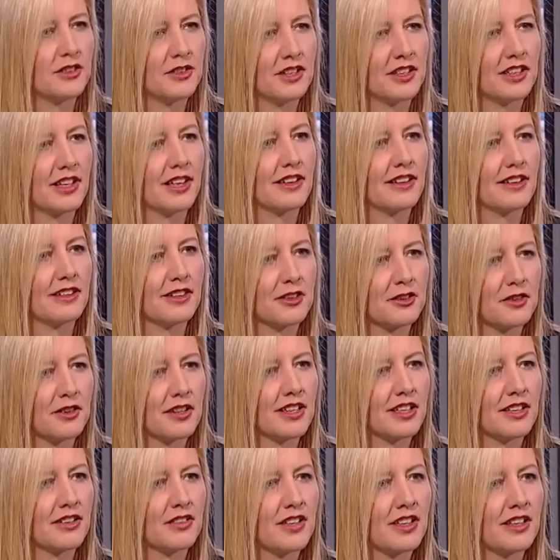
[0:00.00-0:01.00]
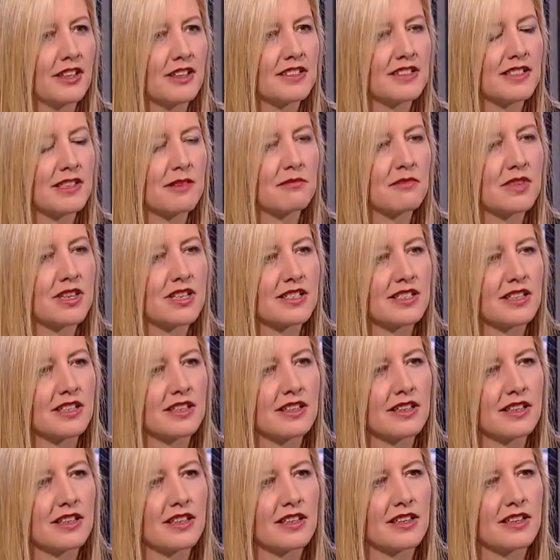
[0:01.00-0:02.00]
you can get at the credit union in some ways
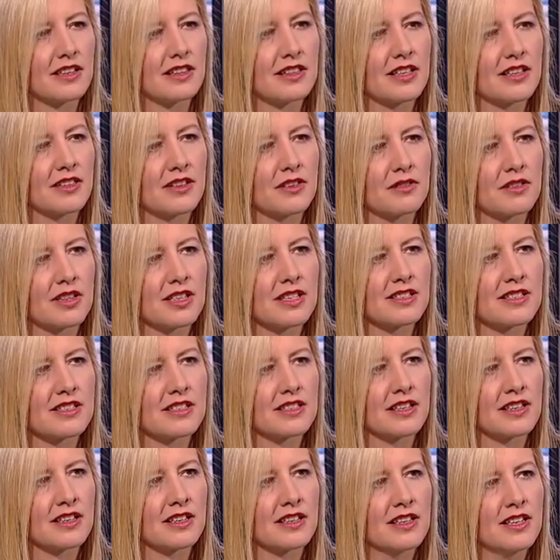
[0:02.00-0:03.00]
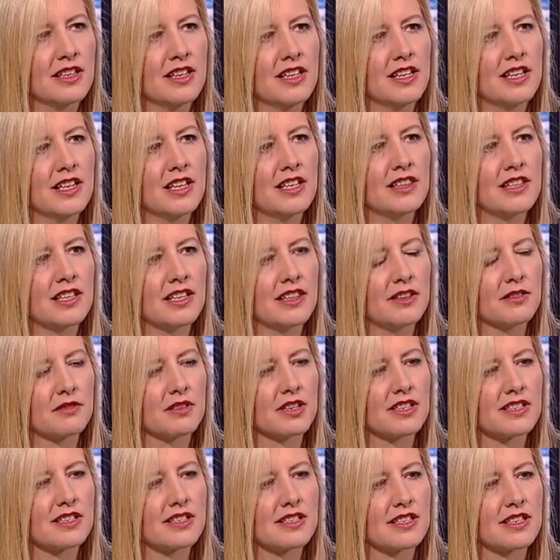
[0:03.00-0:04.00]
than there is than there
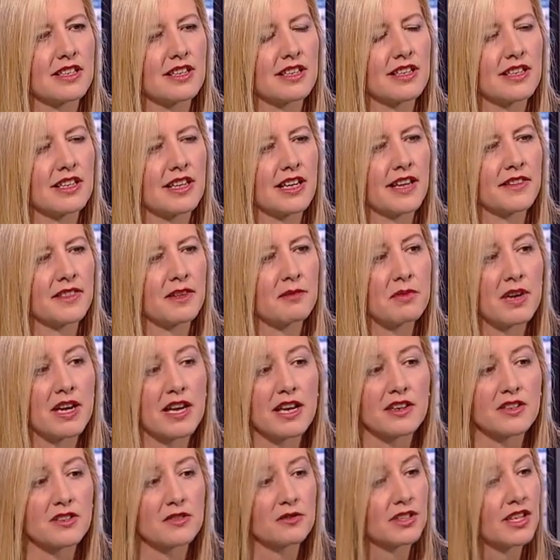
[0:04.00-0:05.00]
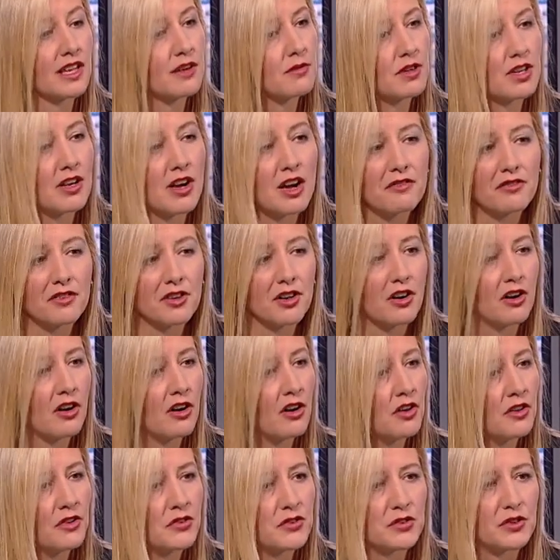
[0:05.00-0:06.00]
is at the bank. So yeah, we offer
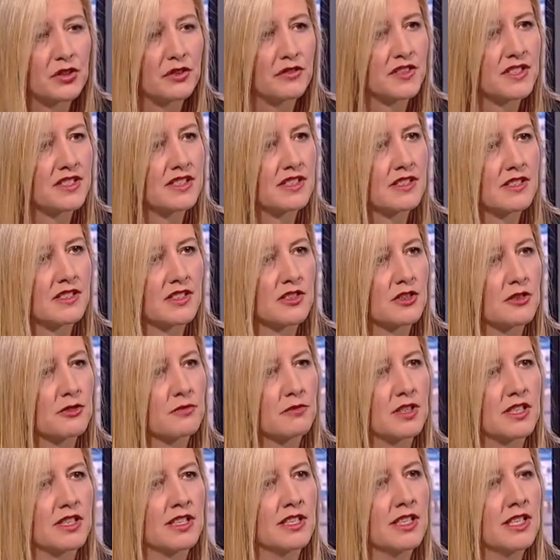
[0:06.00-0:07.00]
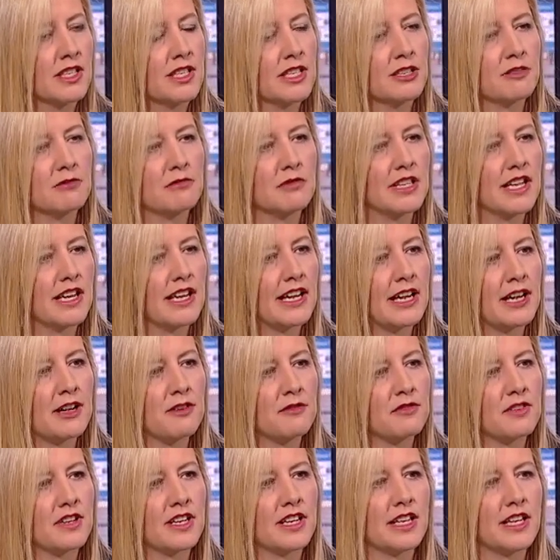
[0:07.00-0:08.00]
all services. You know, we
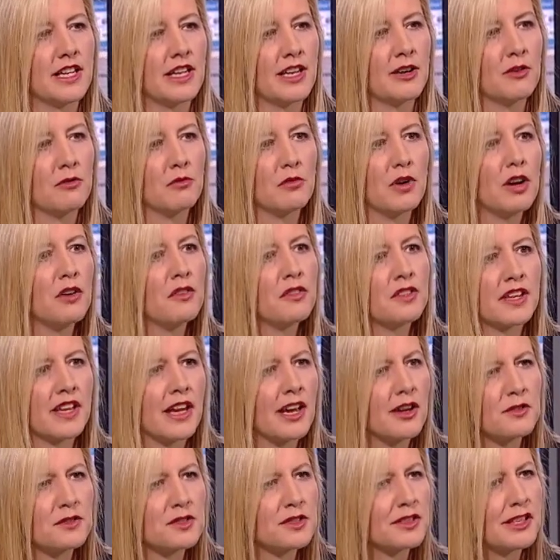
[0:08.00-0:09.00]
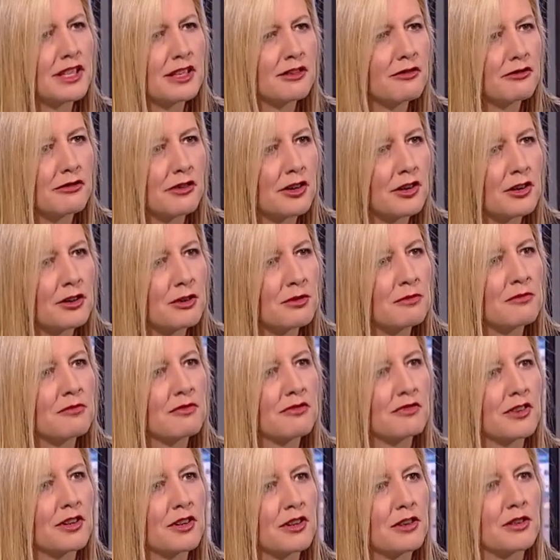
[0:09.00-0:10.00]
have a wealth counseling firm
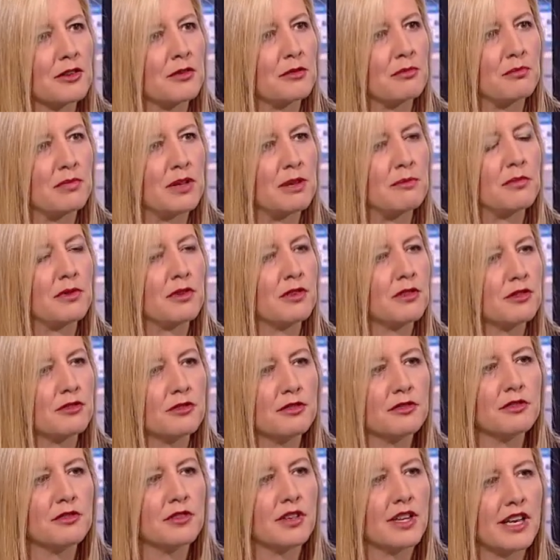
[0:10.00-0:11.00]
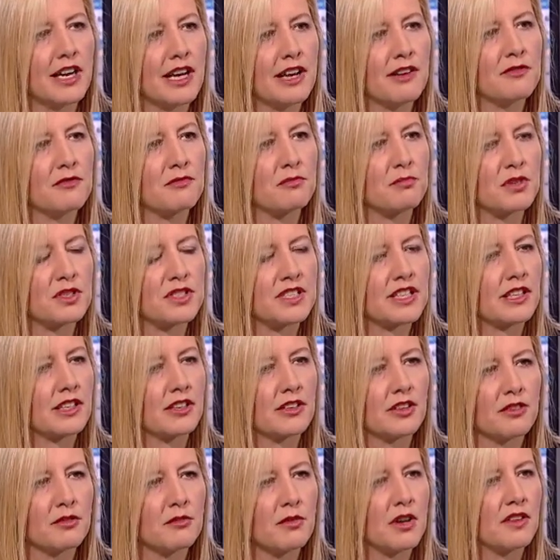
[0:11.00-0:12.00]
for people who have
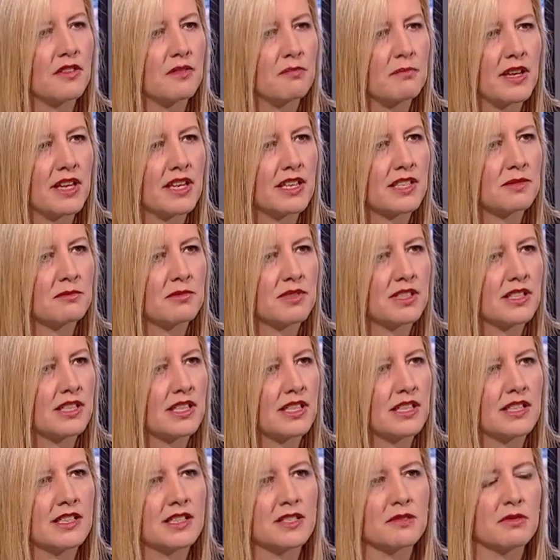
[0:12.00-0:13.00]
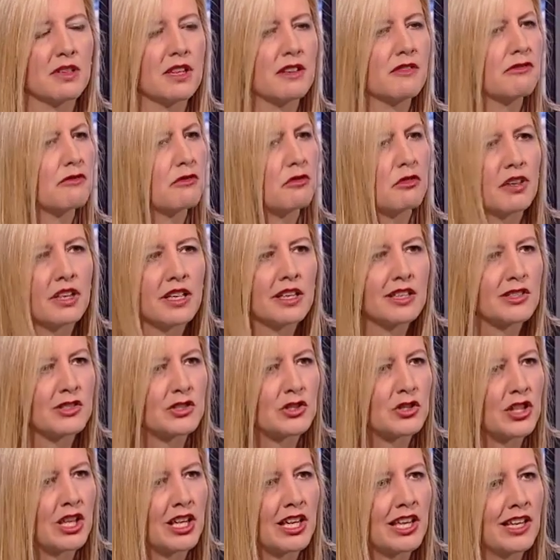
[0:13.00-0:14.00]
particular wealth management needs. We have foreign
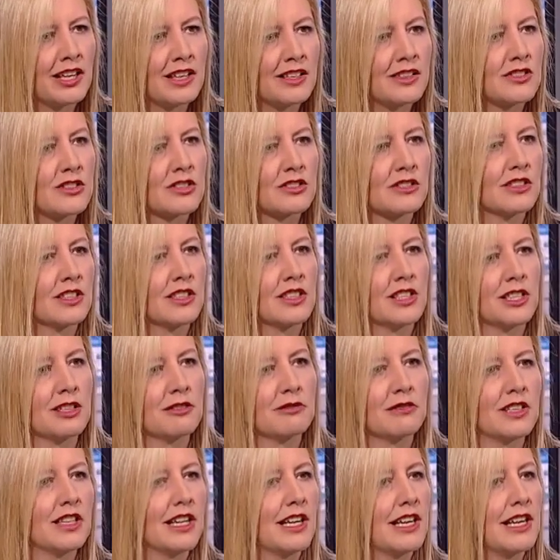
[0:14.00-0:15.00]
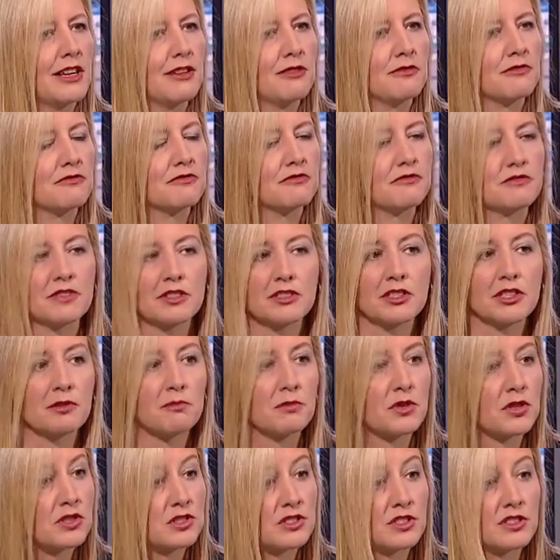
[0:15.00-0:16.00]
exchange. We have
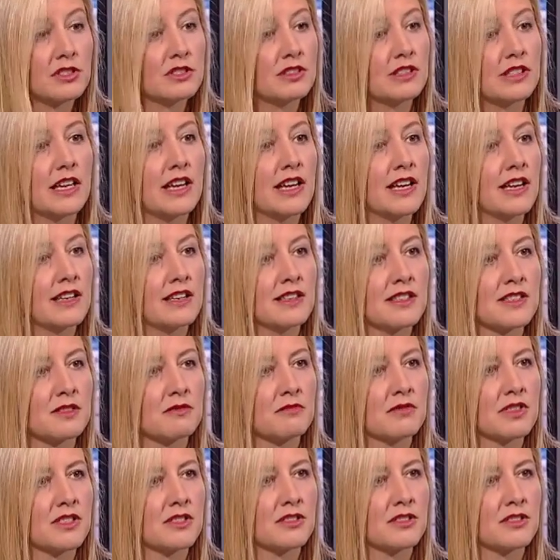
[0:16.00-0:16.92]
commercial lines. We